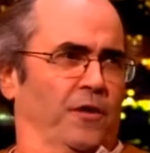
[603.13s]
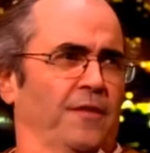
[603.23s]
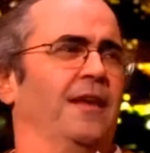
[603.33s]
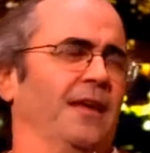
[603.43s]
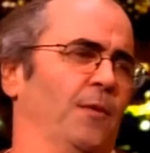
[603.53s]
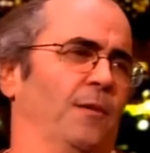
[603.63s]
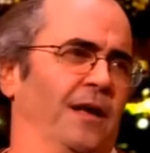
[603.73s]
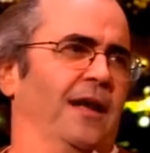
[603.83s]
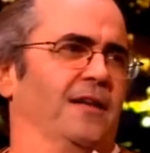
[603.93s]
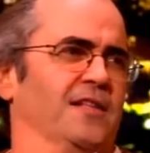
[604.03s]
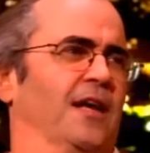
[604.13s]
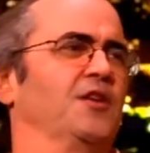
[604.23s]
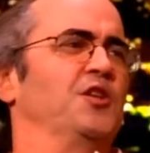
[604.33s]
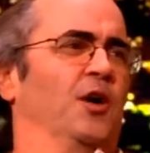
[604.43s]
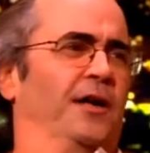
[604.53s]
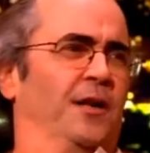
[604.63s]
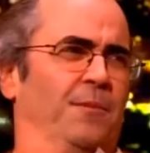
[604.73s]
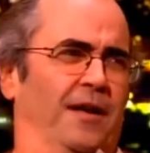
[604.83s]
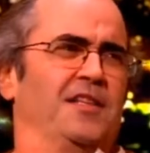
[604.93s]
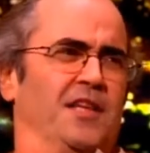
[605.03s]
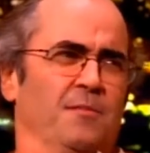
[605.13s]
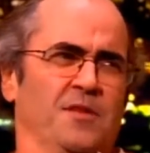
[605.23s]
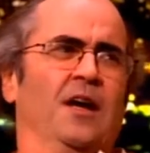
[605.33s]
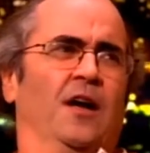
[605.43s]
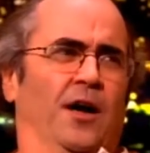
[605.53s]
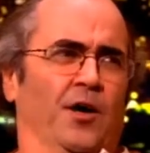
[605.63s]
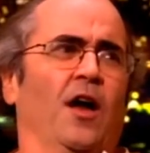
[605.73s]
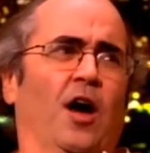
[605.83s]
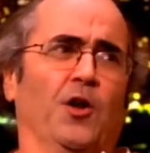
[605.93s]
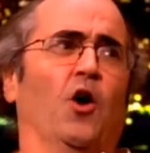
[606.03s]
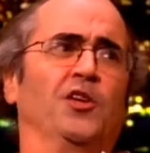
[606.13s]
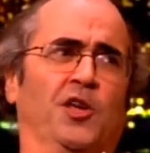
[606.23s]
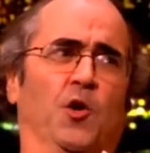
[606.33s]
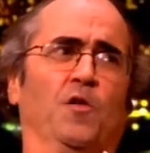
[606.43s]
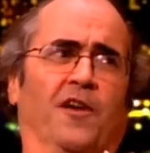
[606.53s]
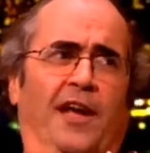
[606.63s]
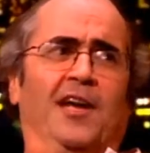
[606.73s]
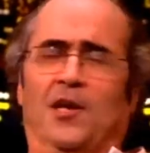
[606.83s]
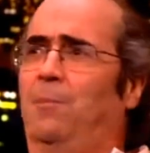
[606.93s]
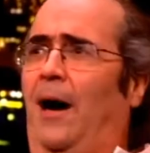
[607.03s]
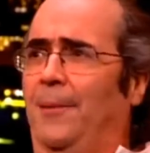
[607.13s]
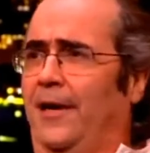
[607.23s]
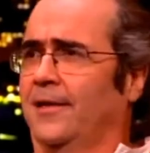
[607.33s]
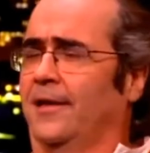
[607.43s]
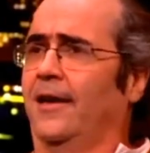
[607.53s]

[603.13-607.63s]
I think it might be Let the Sun Shine In, but that seems an odd cue for getting your bum out, doesn't it?